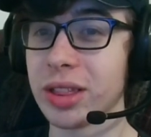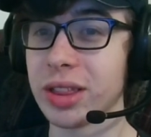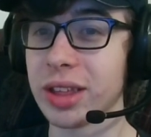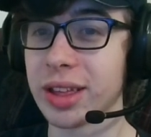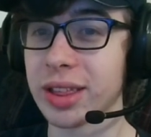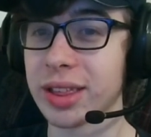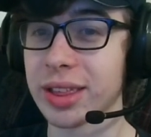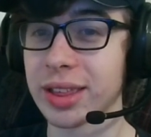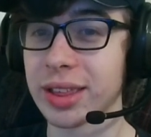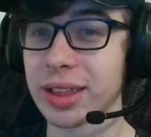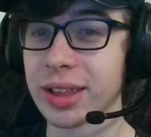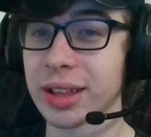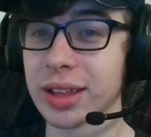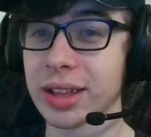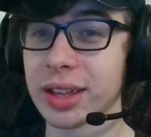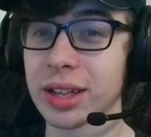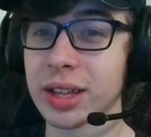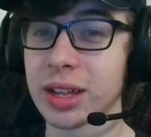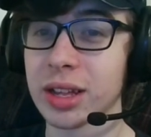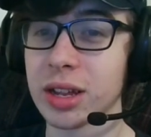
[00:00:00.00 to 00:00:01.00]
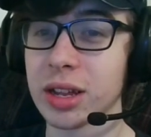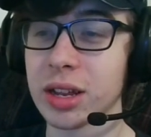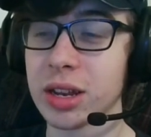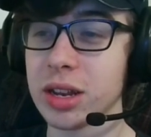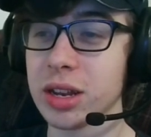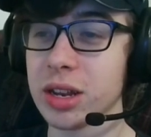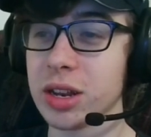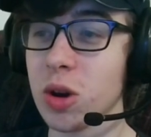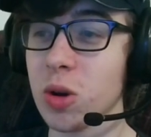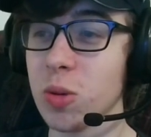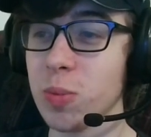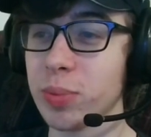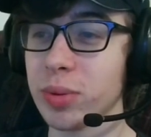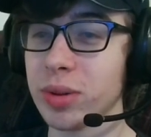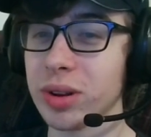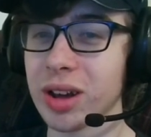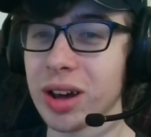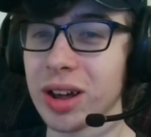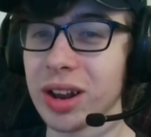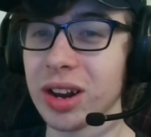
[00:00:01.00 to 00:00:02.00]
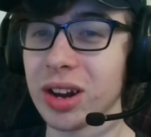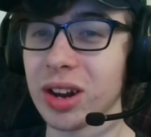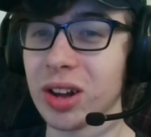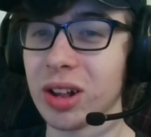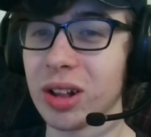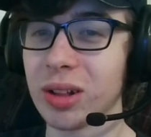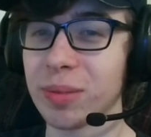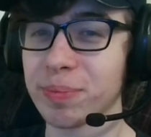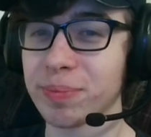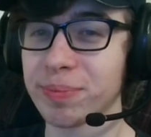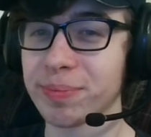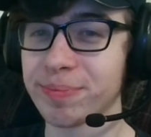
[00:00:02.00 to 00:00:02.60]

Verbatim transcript: this. Nope, not at all.